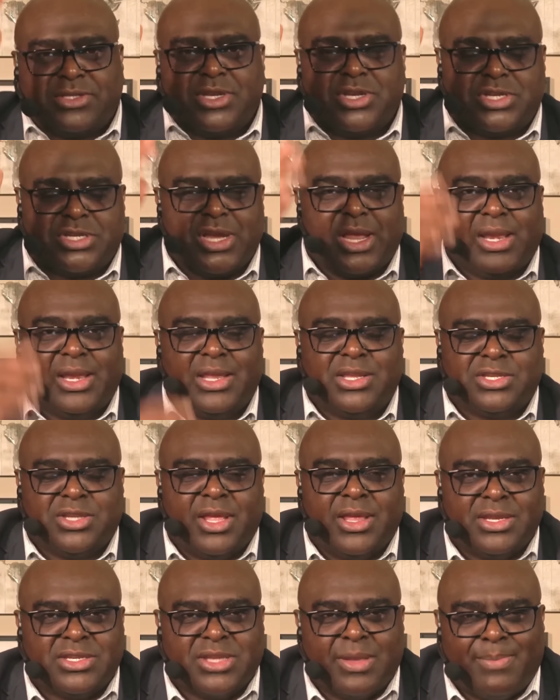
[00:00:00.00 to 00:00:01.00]
the shuttle is,
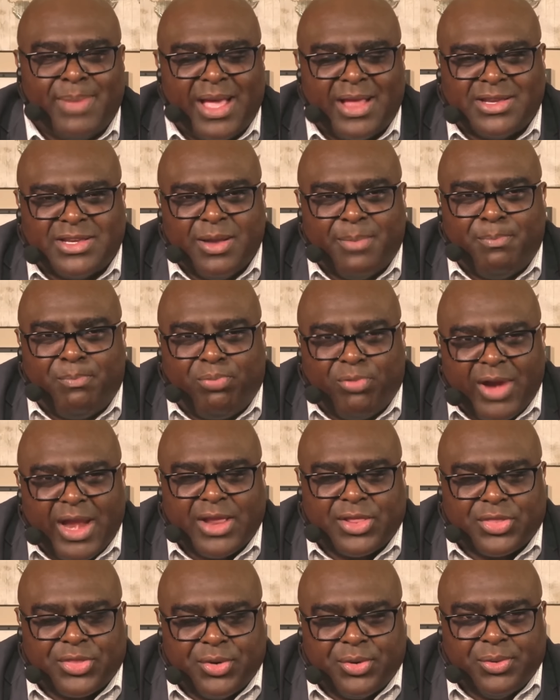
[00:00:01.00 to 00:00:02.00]
is about to
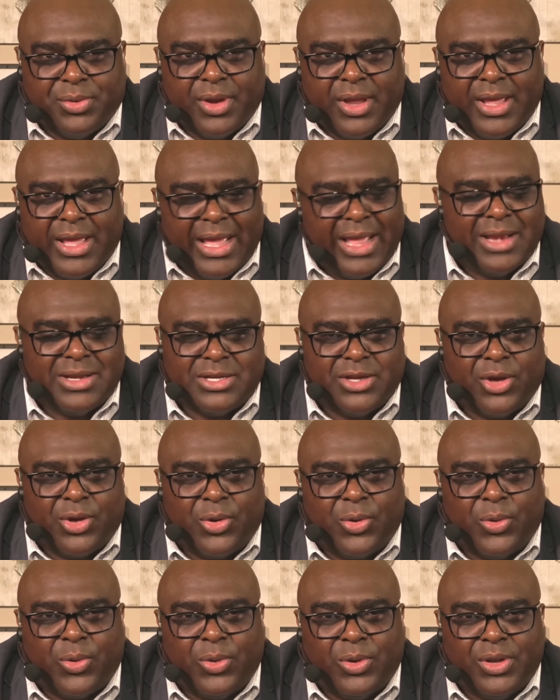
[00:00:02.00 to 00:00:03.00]
break through into a
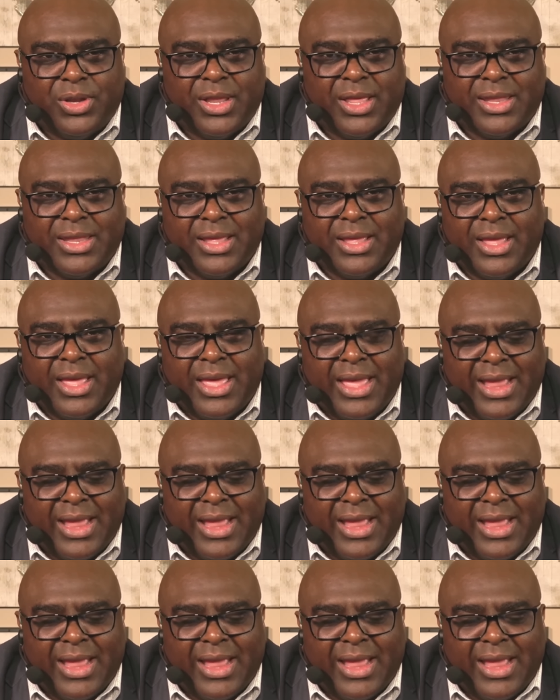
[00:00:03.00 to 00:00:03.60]
whole nother,